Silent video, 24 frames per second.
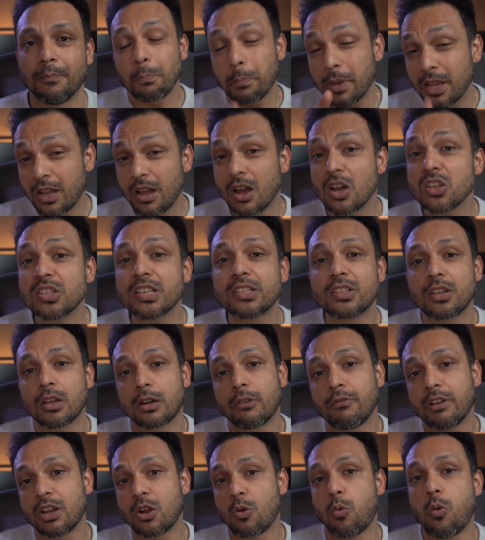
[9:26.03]
Because it's going
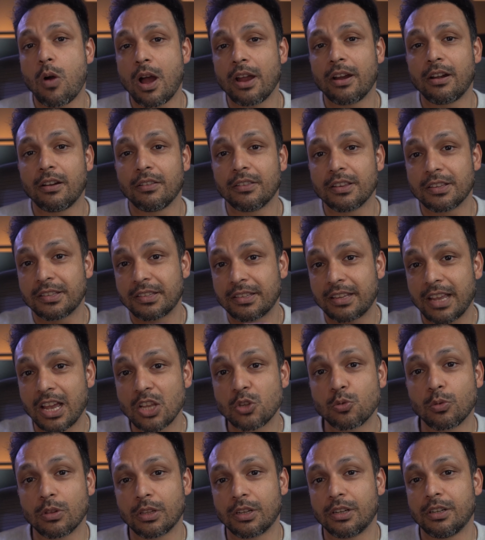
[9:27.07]
to require the
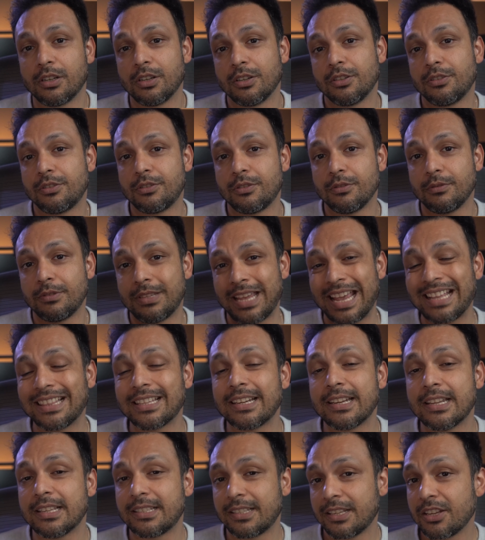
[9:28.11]
scheduler to take the
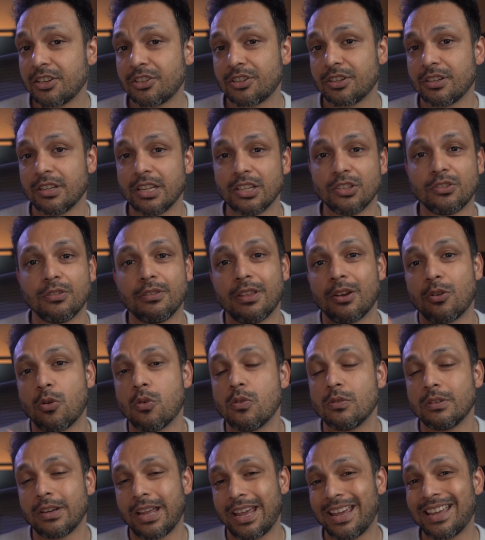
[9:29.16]
decision into their
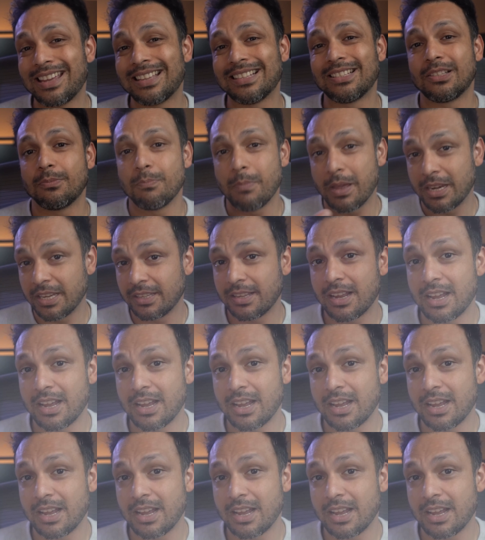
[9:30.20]
own hands many